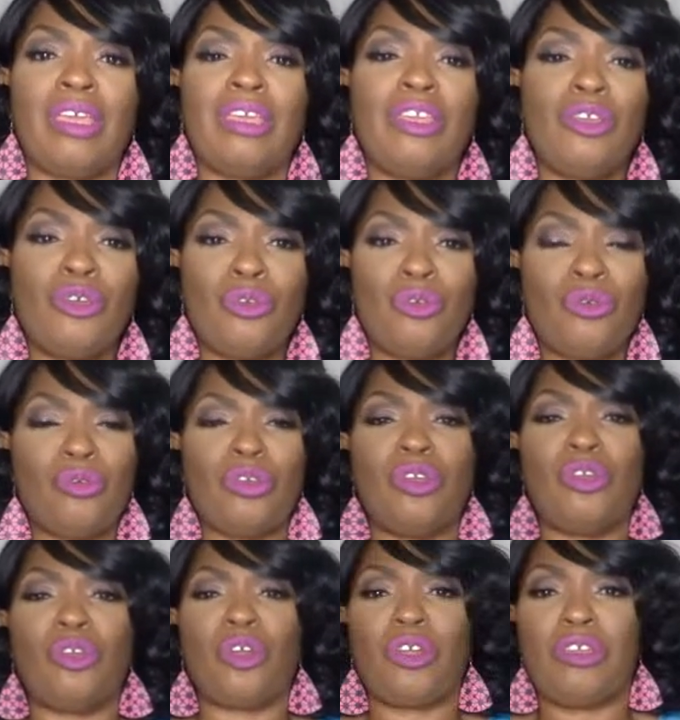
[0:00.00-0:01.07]
right.
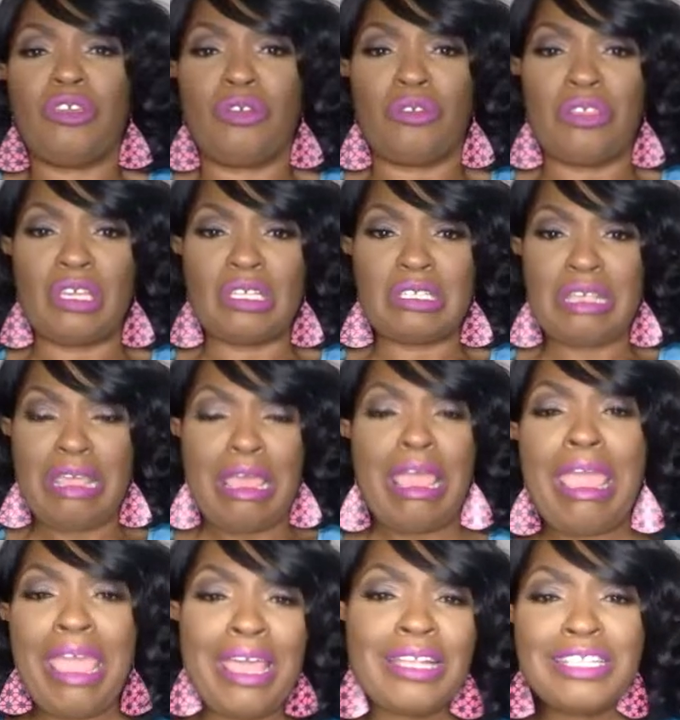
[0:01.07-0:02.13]
You're
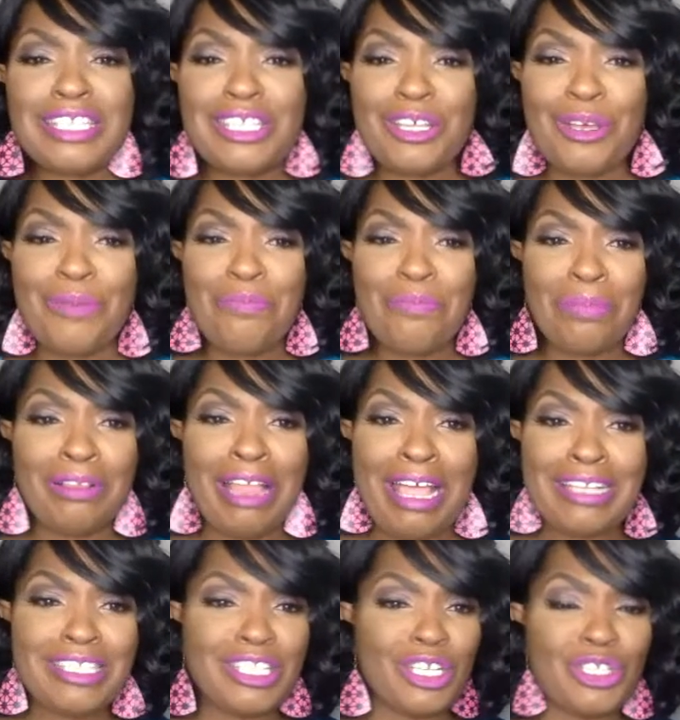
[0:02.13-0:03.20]
probably every
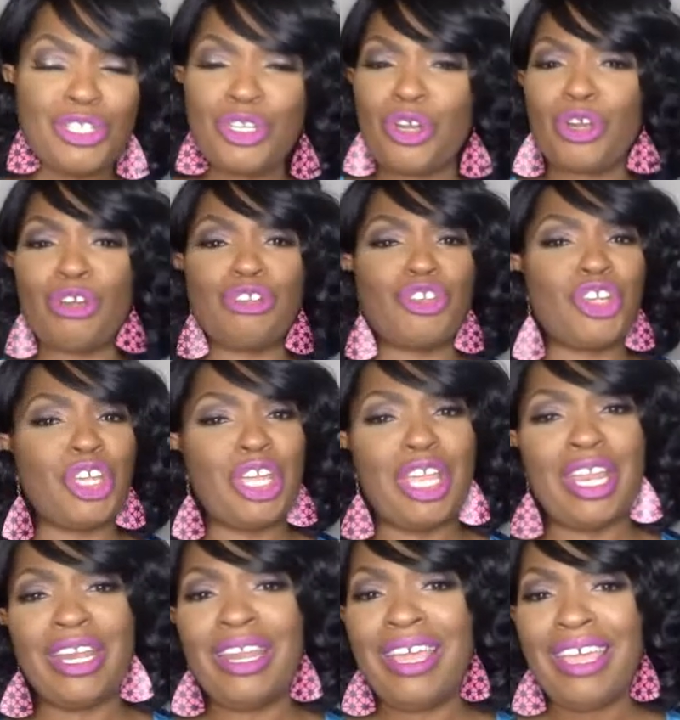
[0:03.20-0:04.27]
plastic
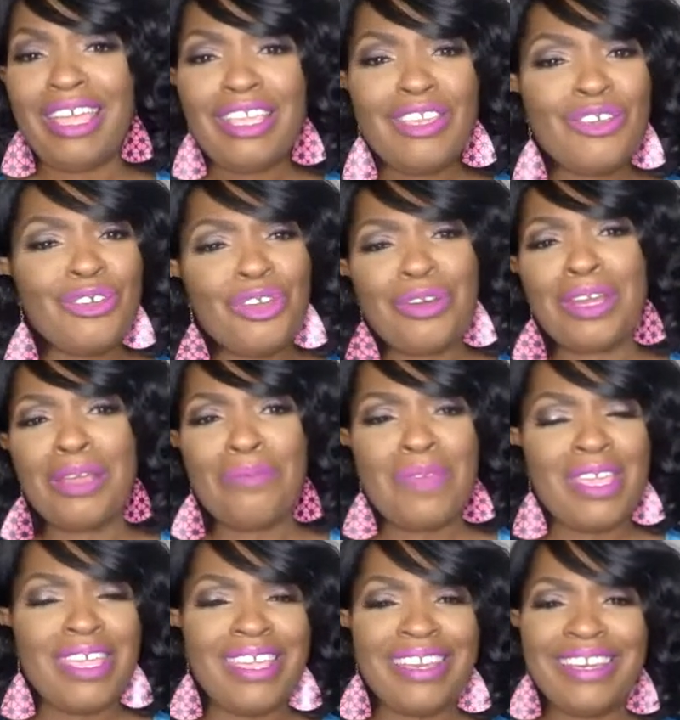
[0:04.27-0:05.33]
surgeon, you know what I
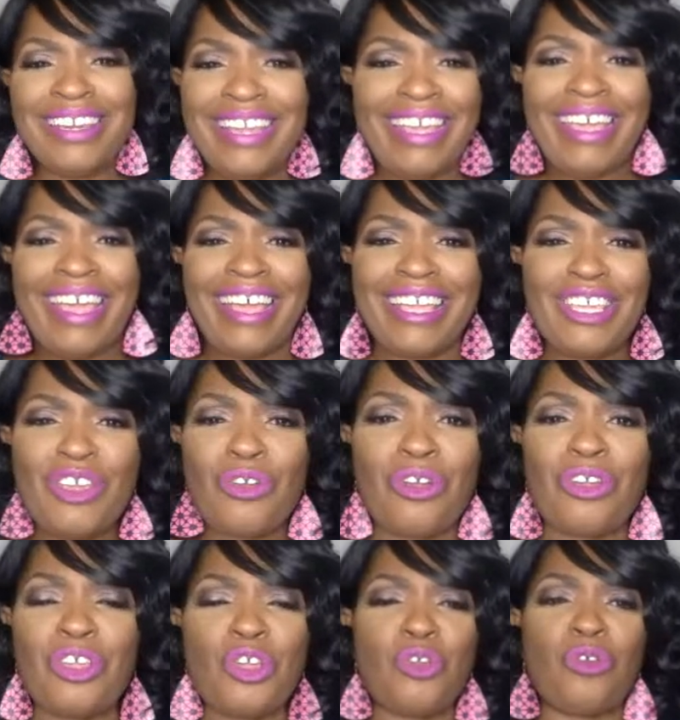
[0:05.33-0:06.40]
mean?
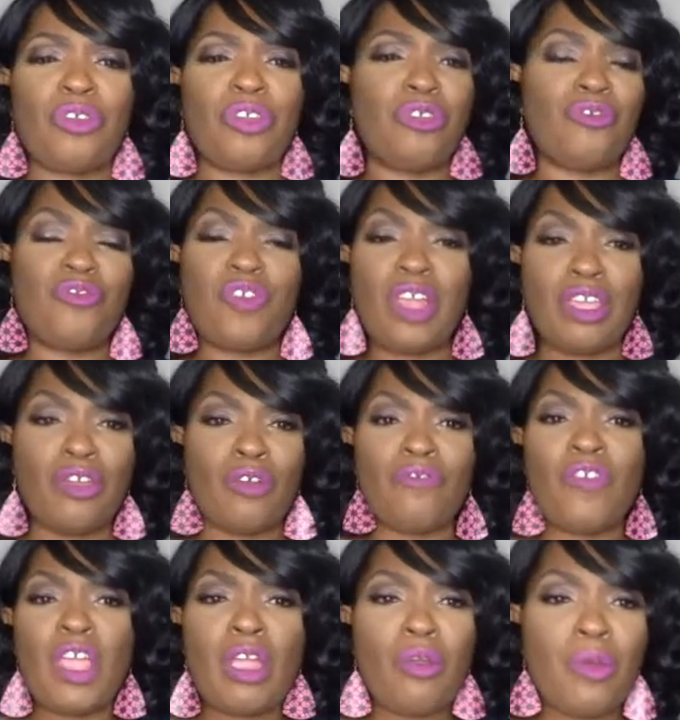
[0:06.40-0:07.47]
You're
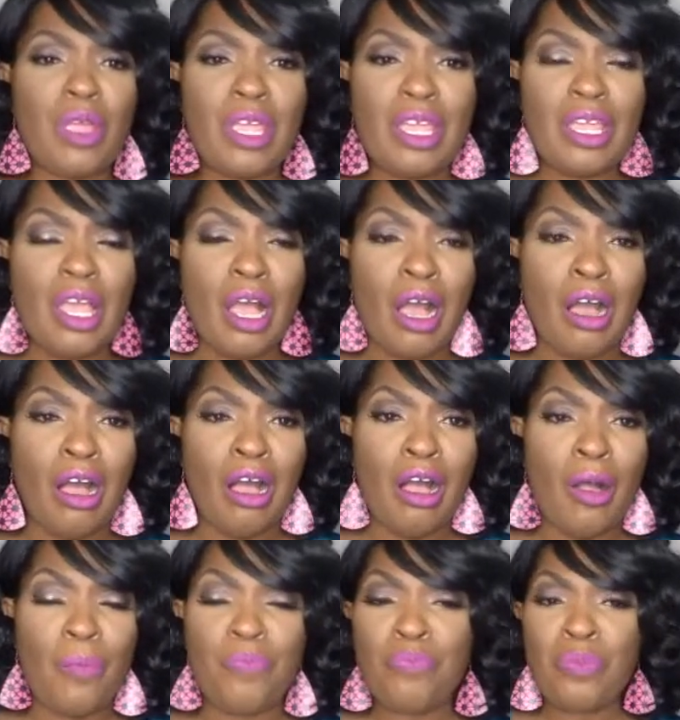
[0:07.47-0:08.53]
very
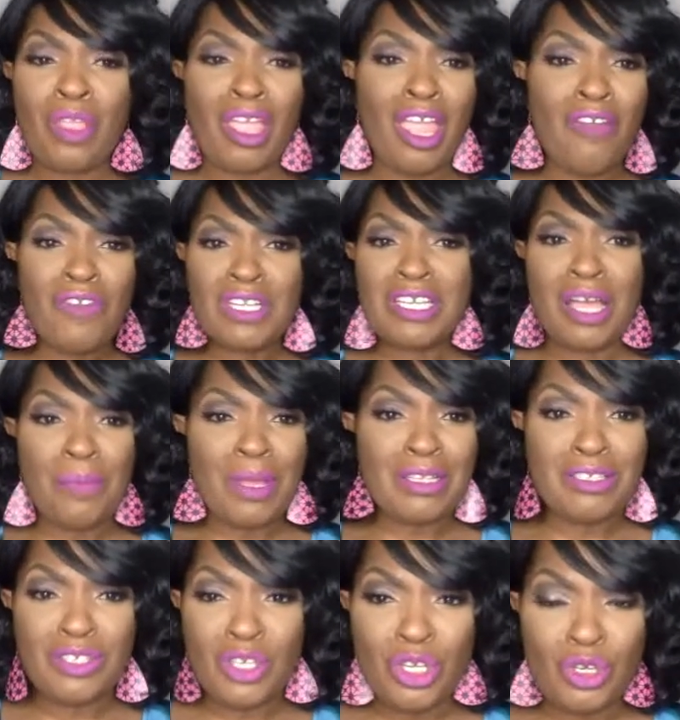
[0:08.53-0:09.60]
every time I
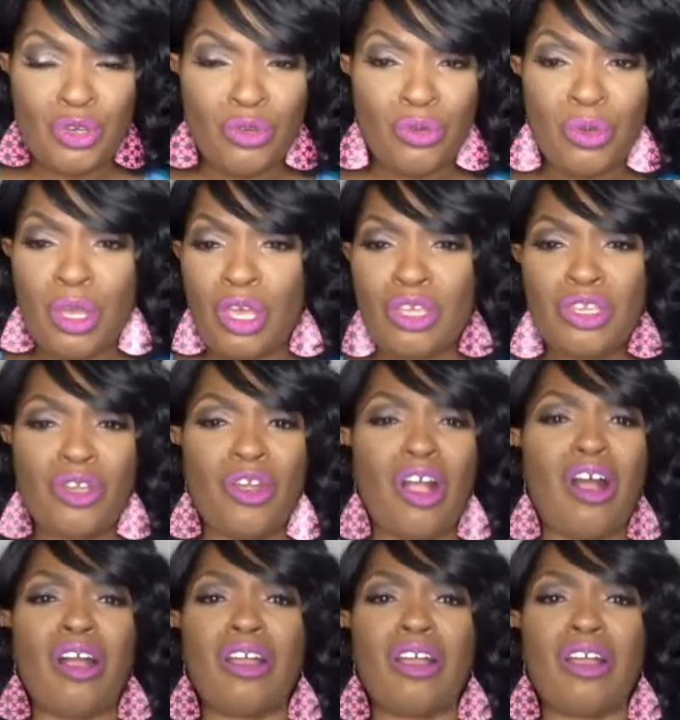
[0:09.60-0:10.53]
see you, you're